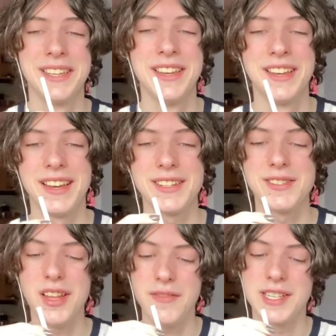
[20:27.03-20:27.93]
I just
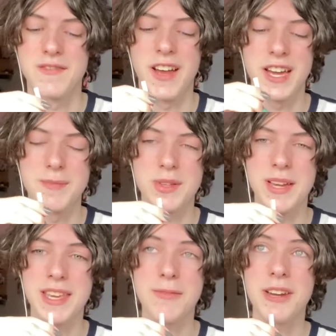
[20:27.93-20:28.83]
love his vibe, so I
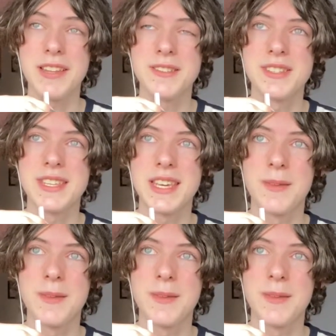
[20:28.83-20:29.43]
can't wait to see.